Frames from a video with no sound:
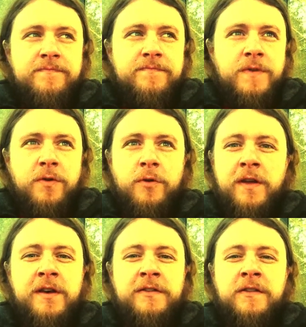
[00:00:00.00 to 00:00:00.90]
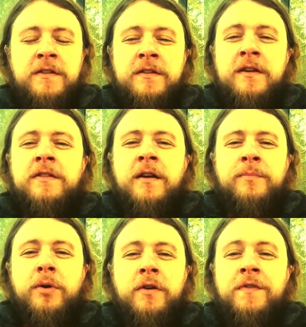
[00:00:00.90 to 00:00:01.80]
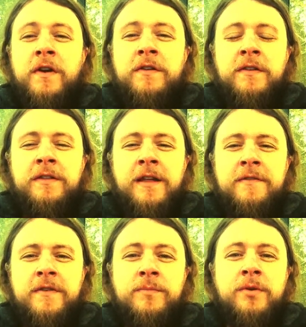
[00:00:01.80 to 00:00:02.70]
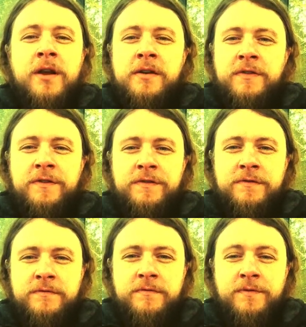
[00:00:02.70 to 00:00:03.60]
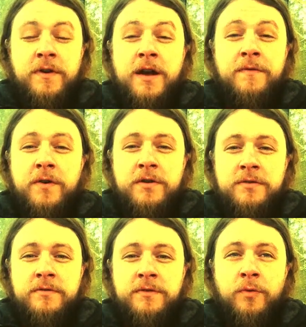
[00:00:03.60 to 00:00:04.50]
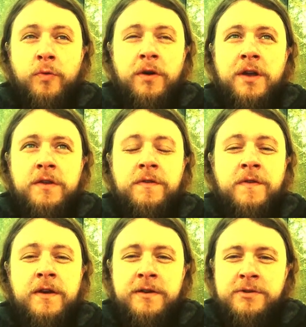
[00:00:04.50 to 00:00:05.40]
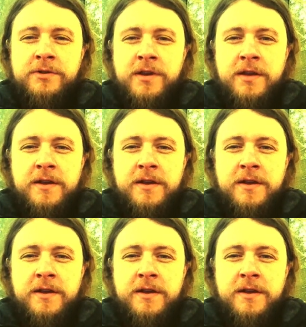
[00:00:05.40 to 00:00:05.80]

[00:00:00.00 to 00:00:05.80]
They're holding us in, in their perfect love embrace forever. The work is finished.